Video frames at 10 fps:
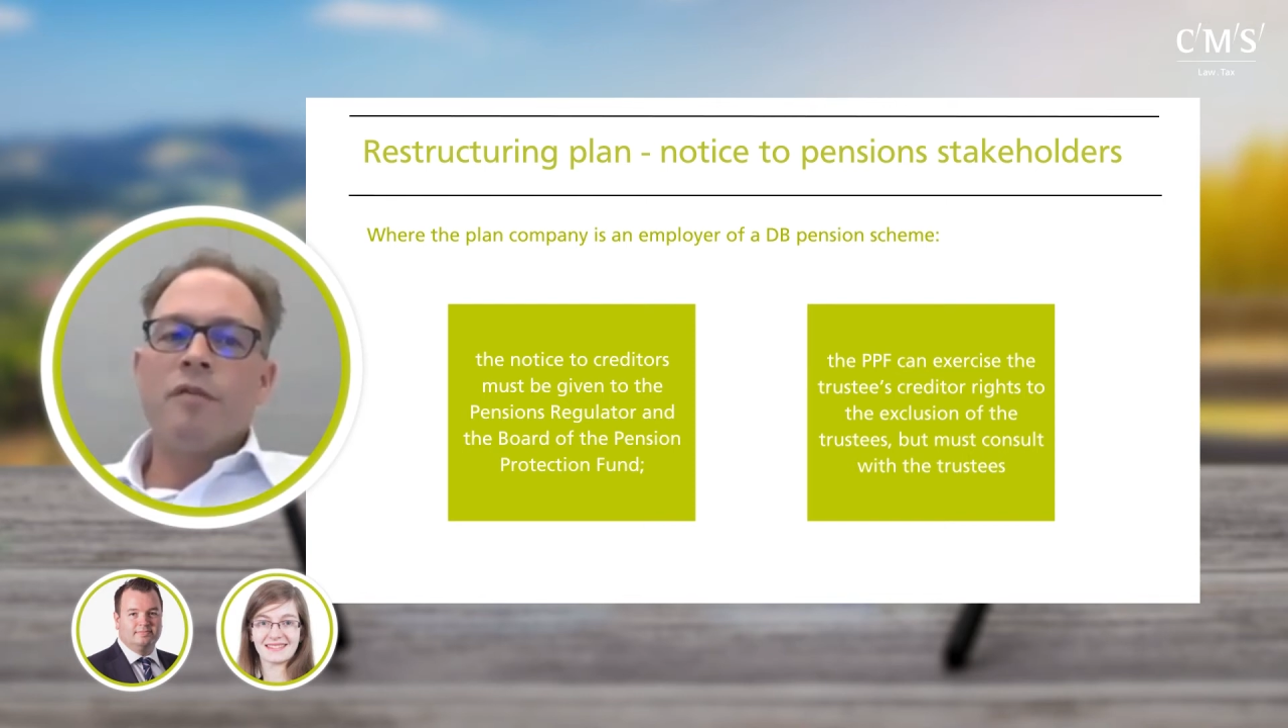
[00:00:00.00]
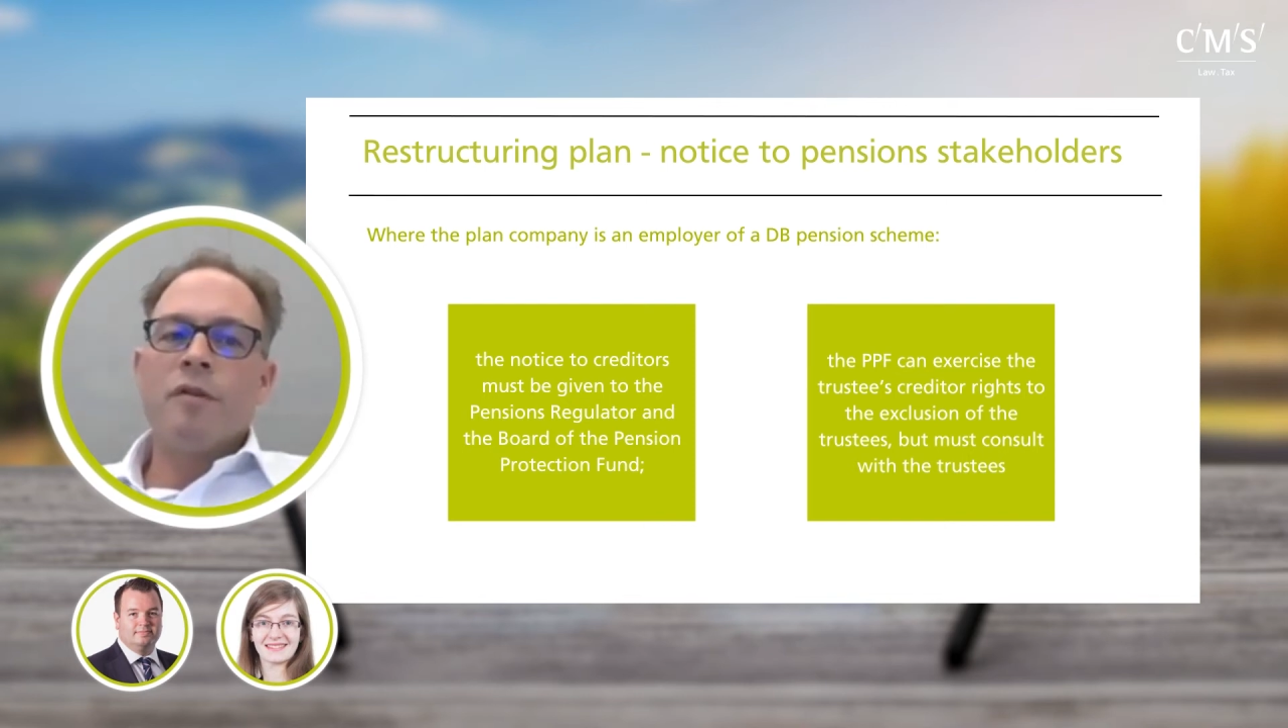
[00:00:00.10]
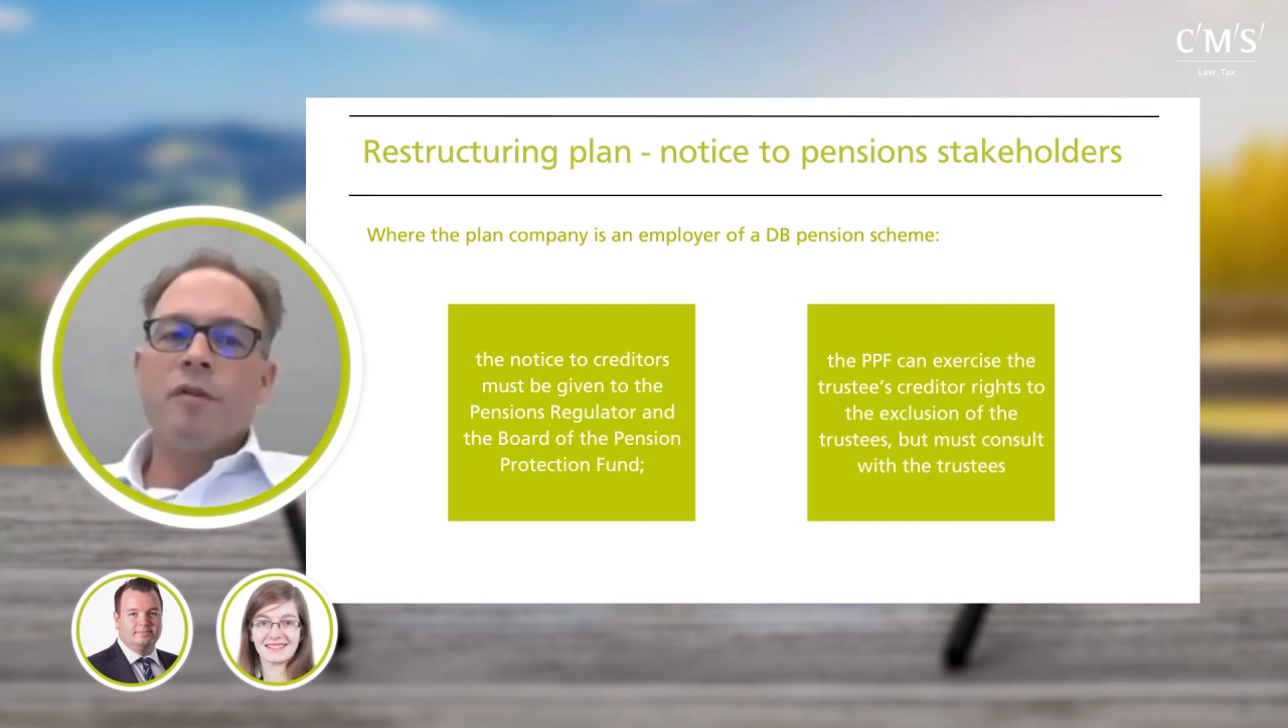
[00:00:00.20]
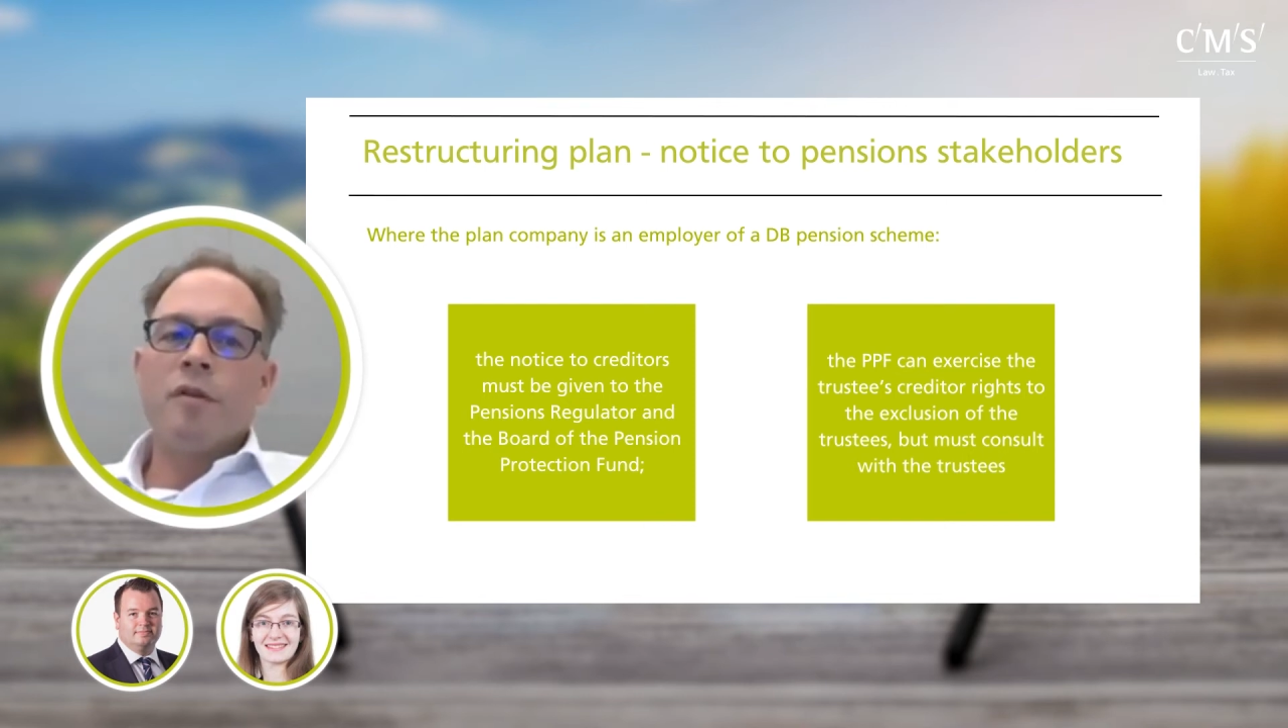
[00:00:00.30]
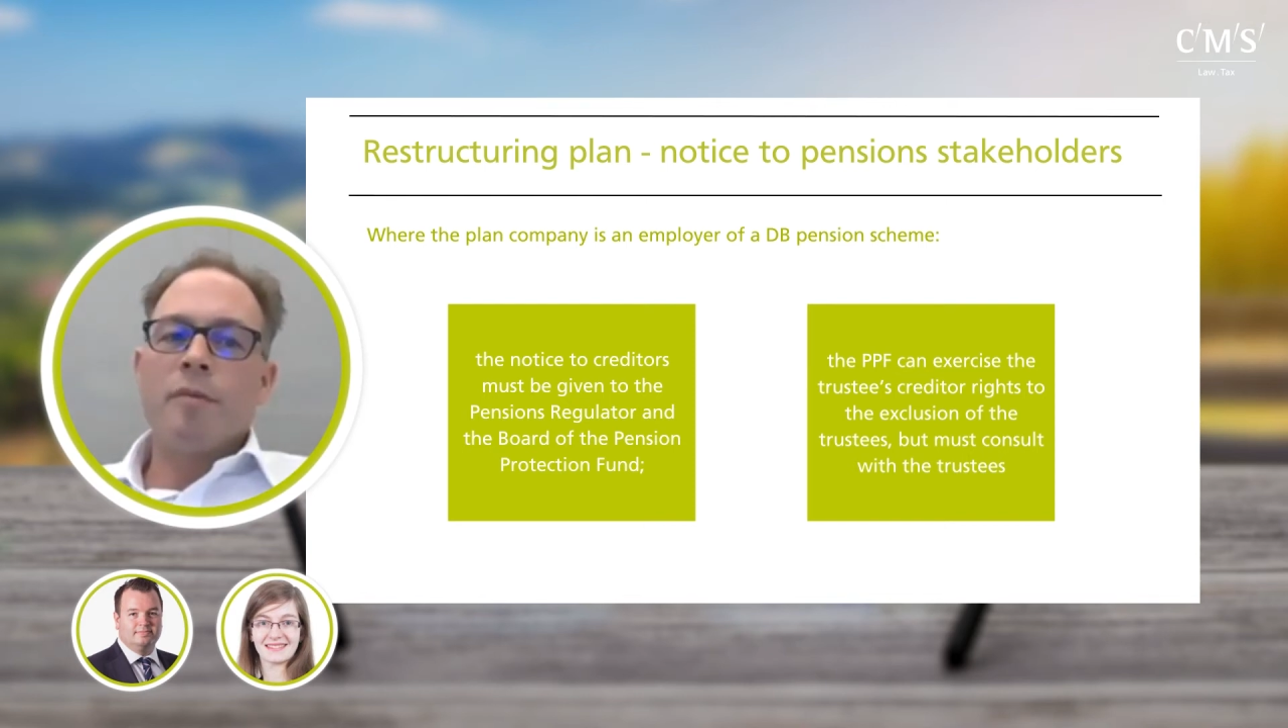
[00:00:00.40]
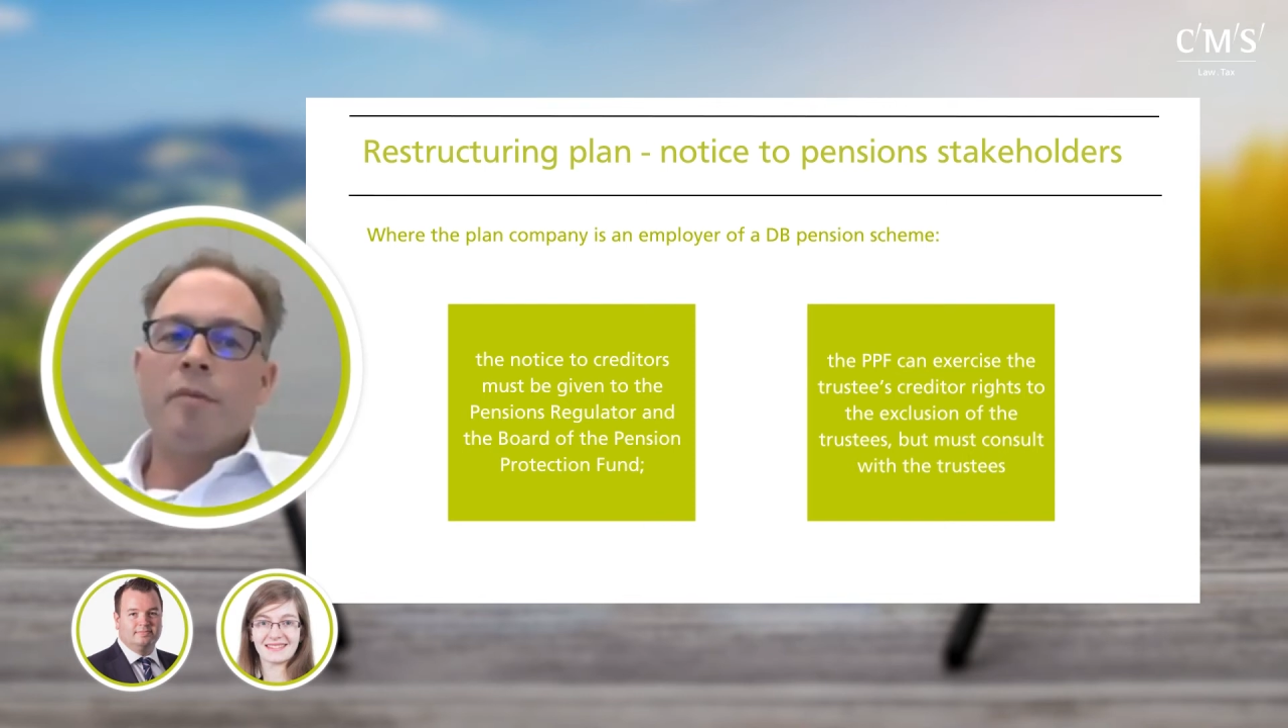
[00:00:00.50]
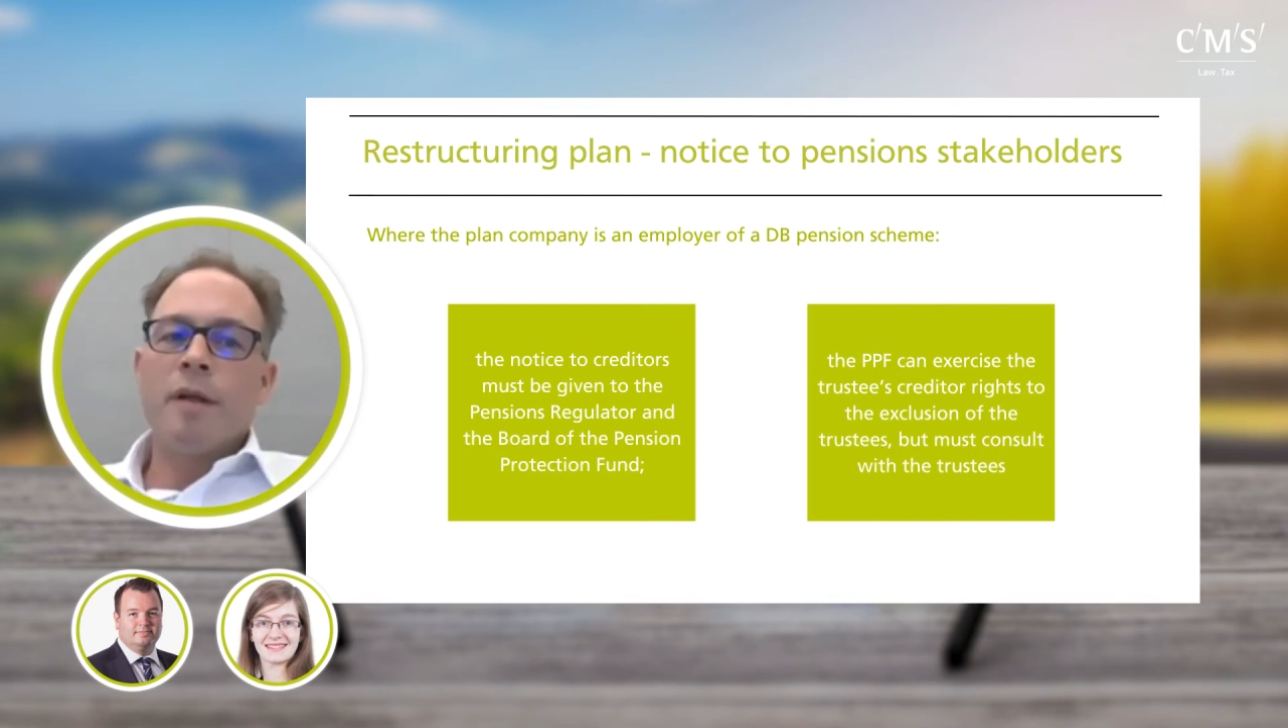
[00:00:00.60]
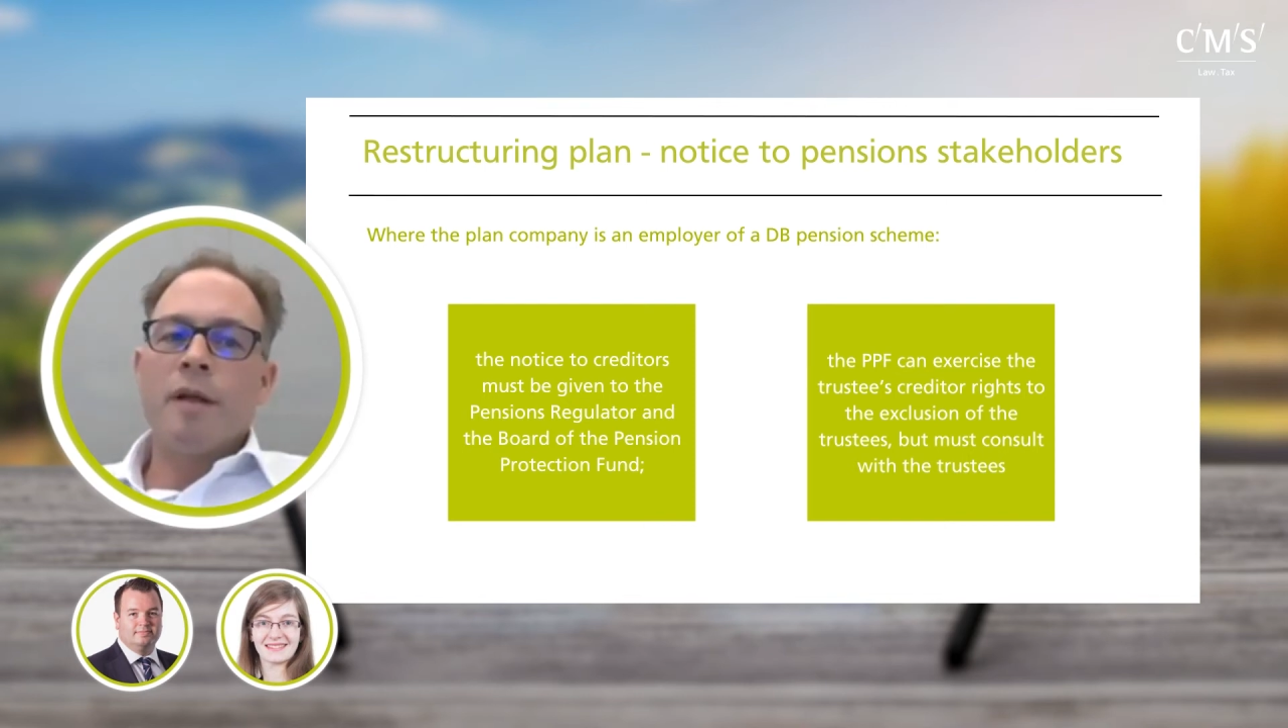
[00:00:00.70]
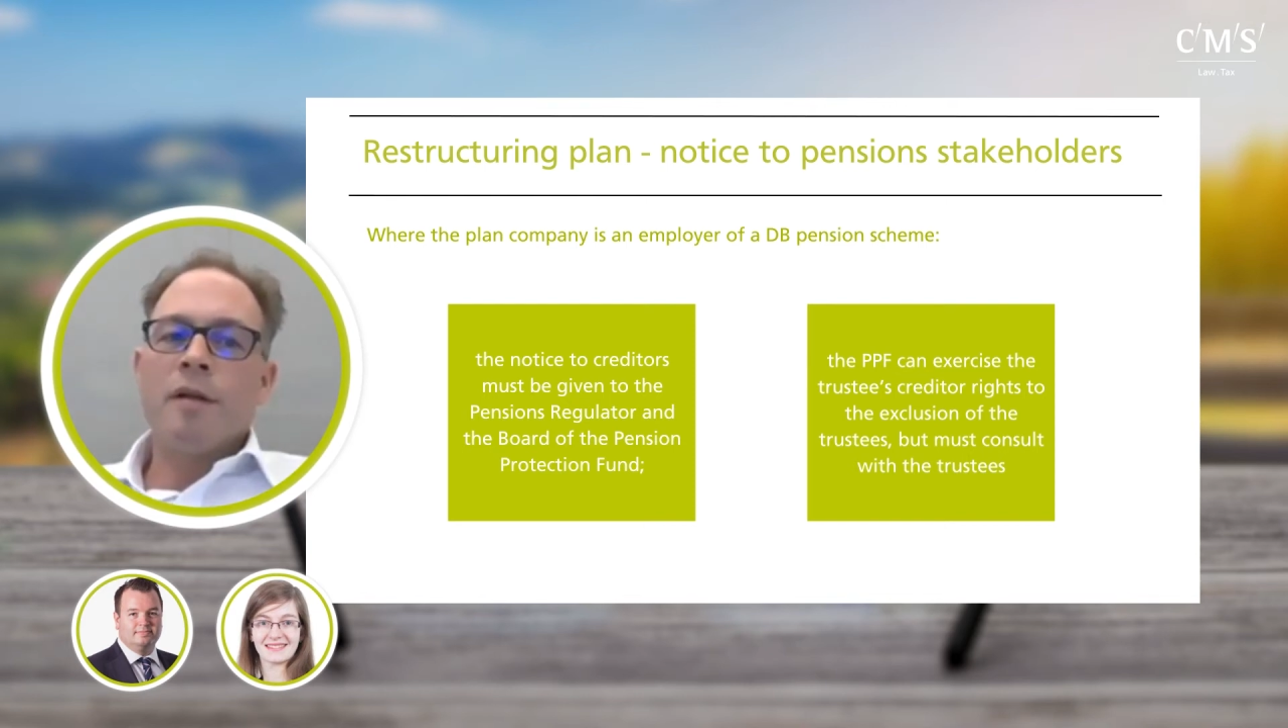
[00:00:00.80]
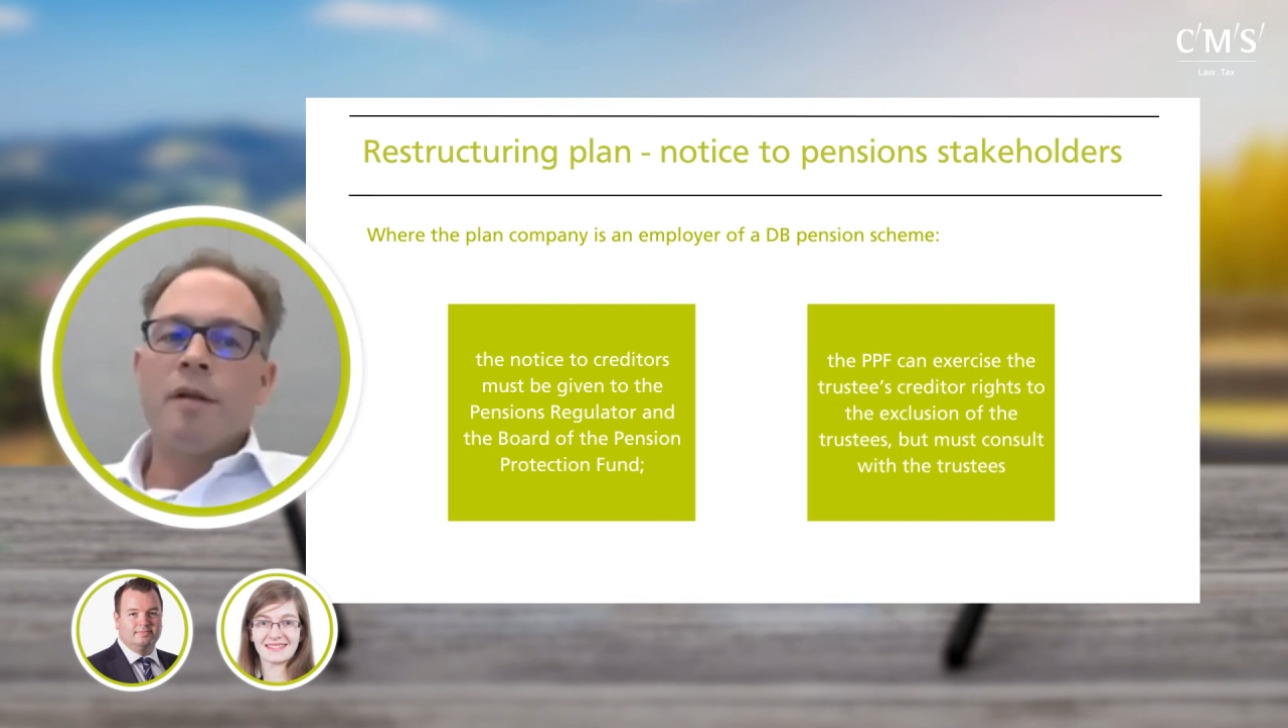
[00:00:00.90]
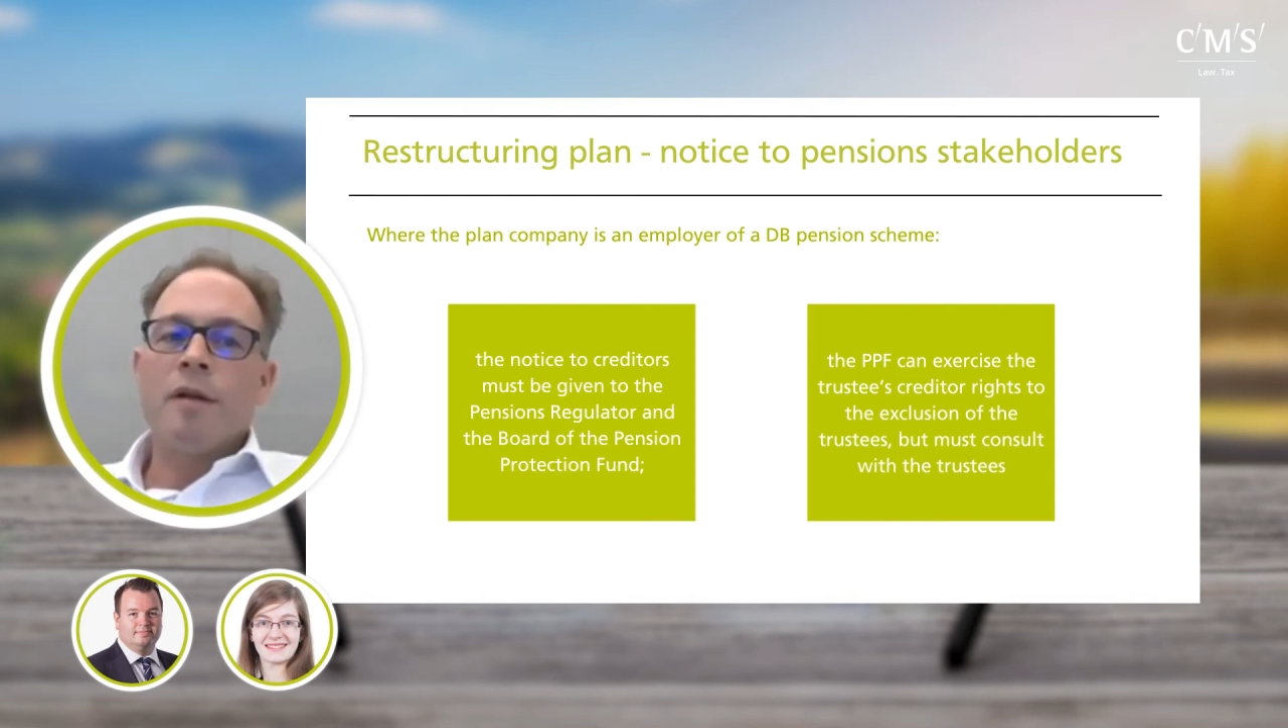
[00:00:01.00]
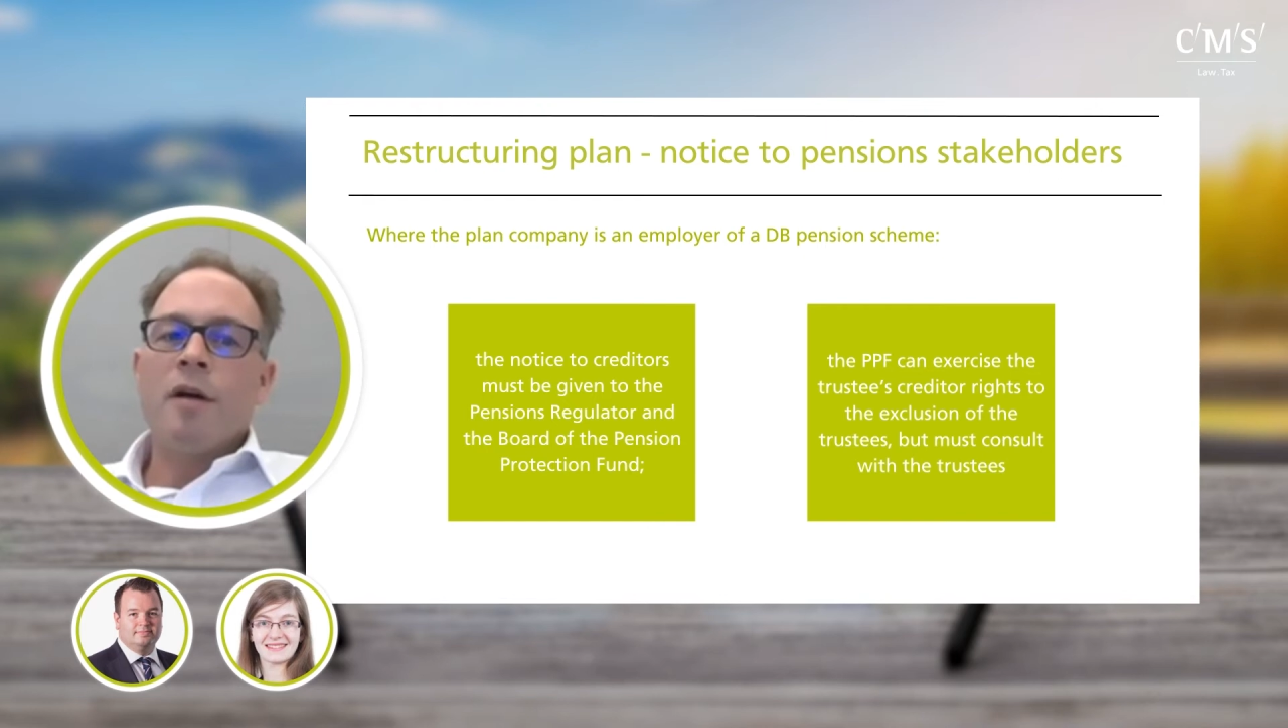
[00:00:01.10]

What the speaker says: vote on the plan